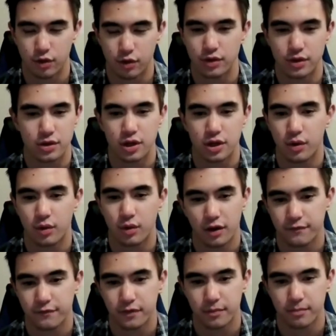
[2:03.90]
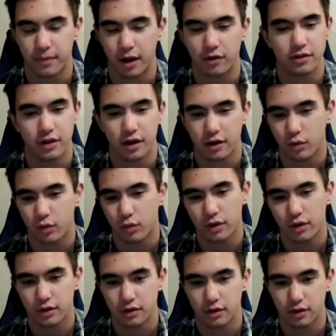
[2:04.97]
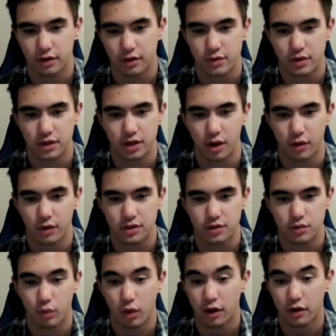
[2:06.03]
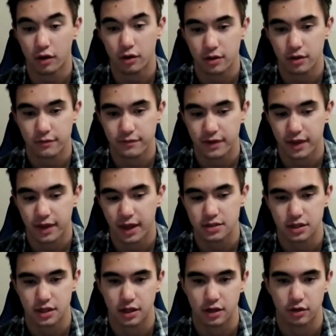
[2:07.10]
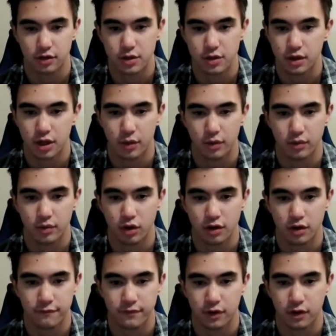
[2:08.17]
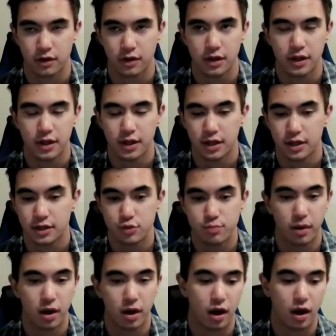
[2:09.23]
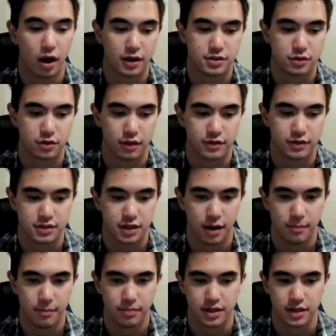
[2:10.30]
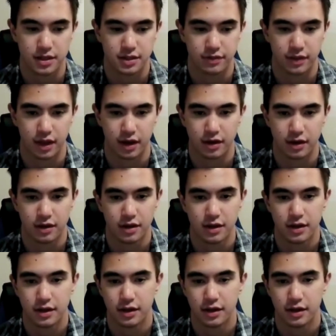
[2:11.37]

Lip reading: like, oh, you can go and work for Marathon Oil, or you can go and do water purification, or you can go and work for DuPont or all these companies. And then